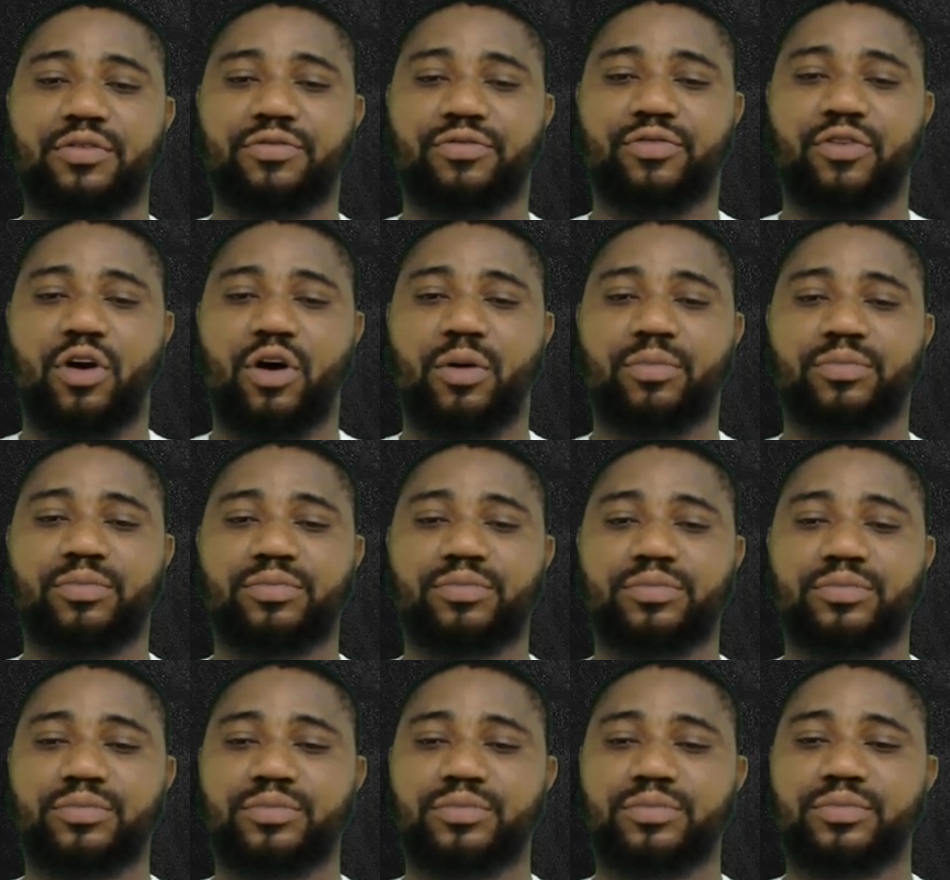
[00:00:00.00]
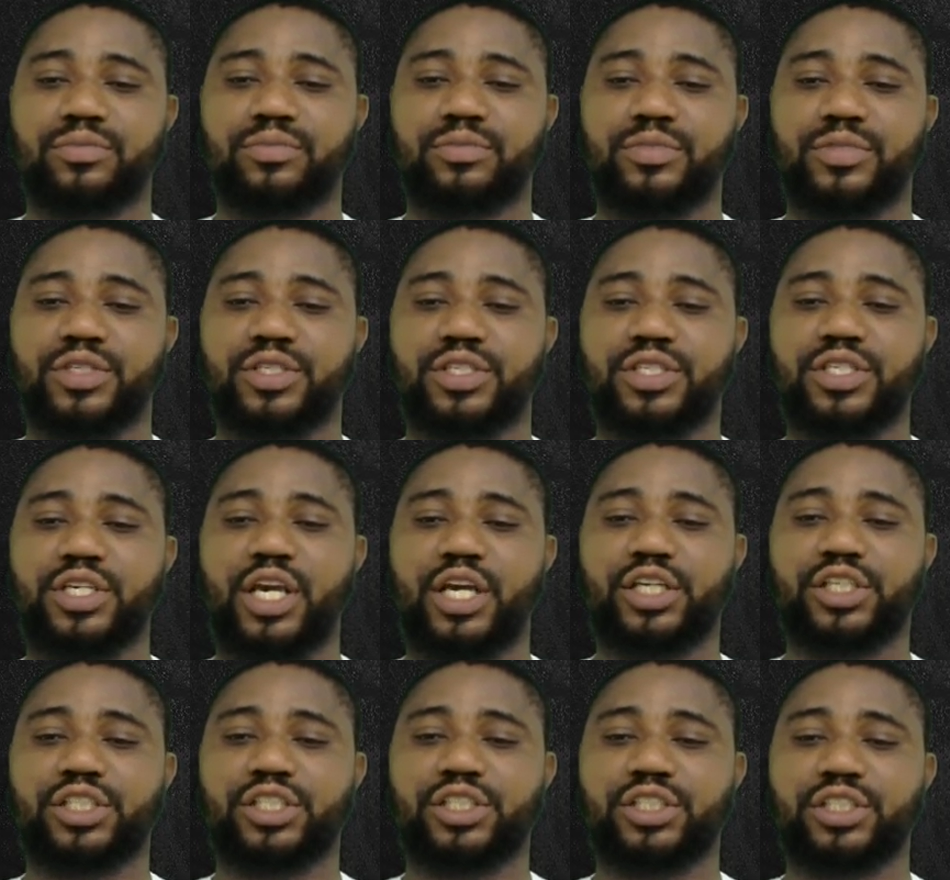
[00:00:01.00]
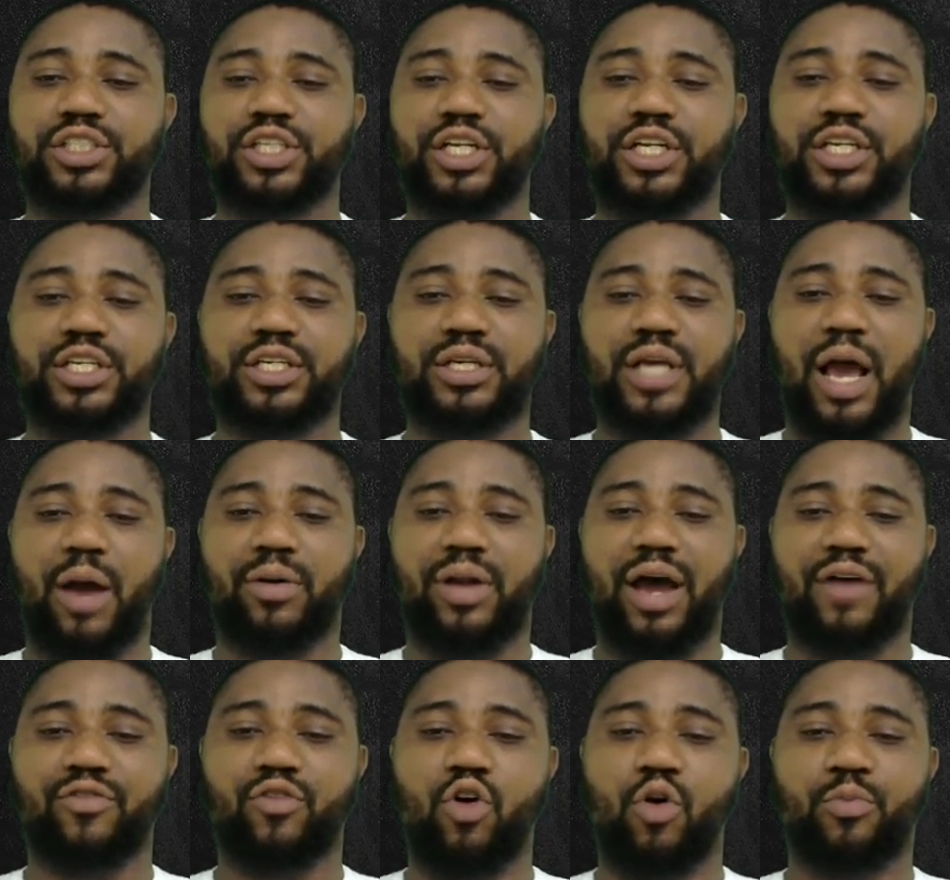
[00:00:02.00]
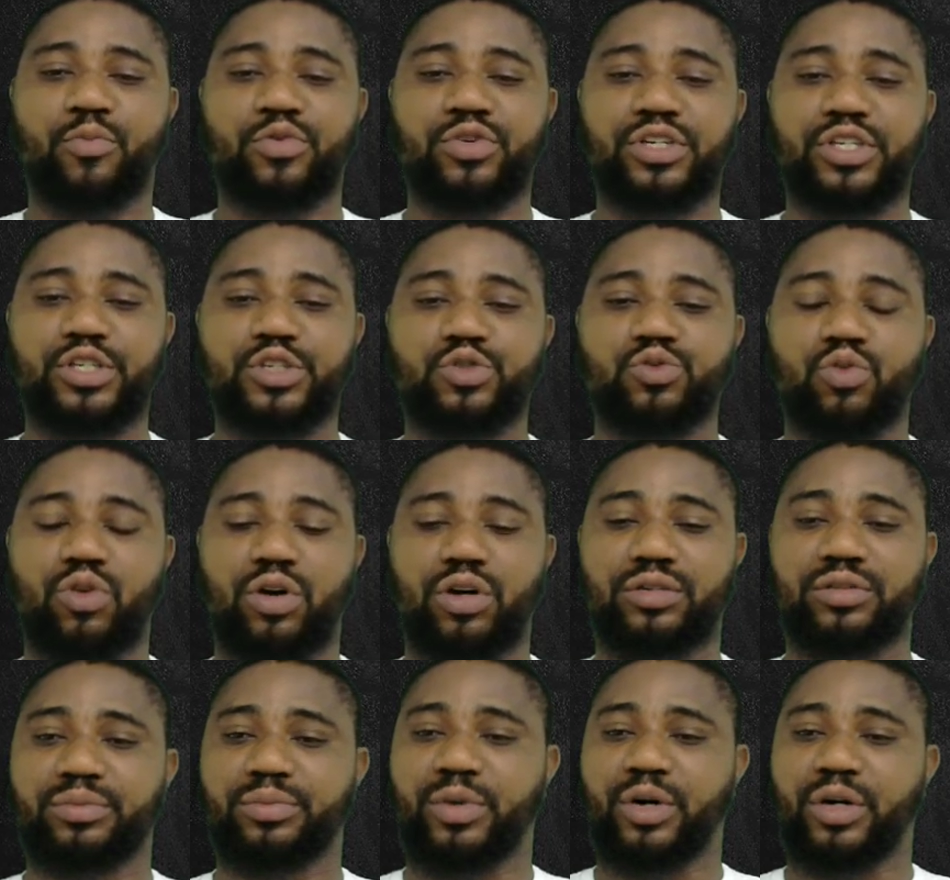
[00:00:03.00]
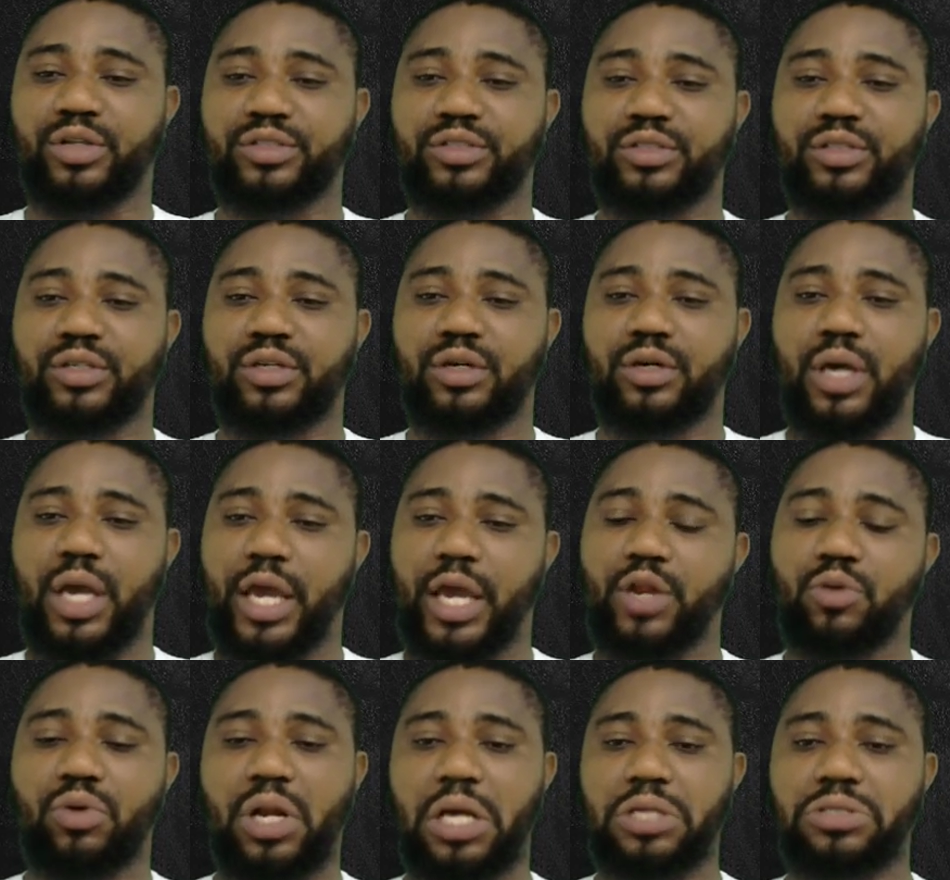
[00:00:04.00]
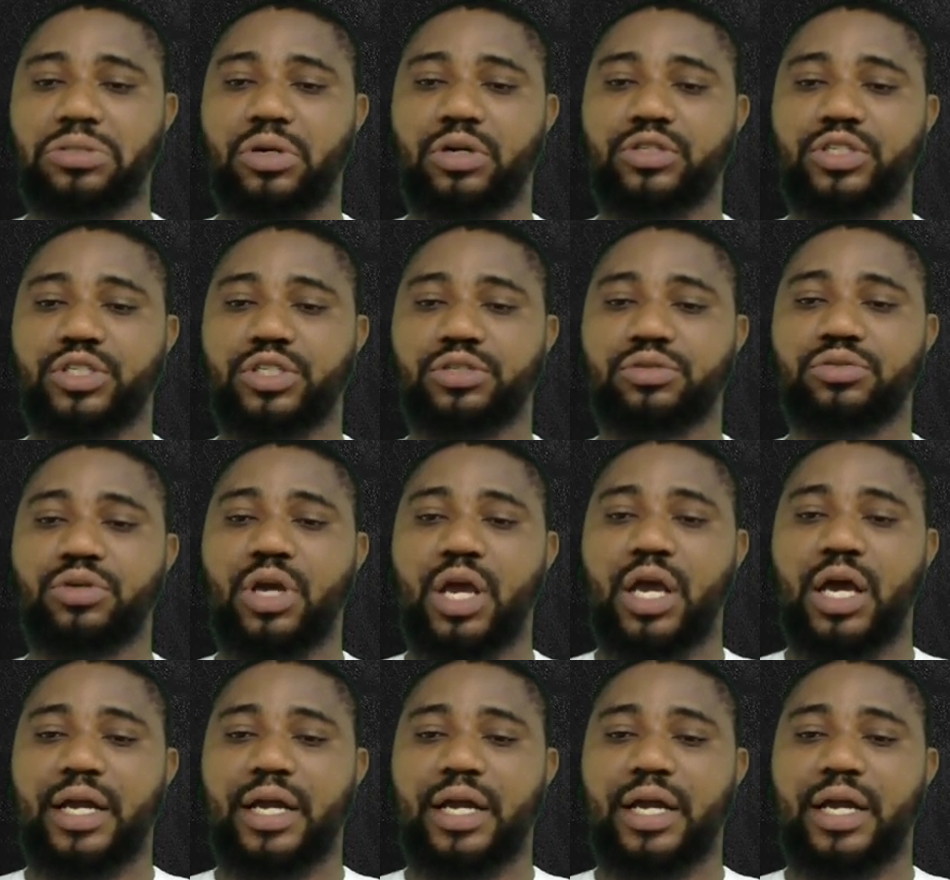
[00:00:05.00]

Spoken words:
from CH3. I would have opened this one, but anyway, let's continue.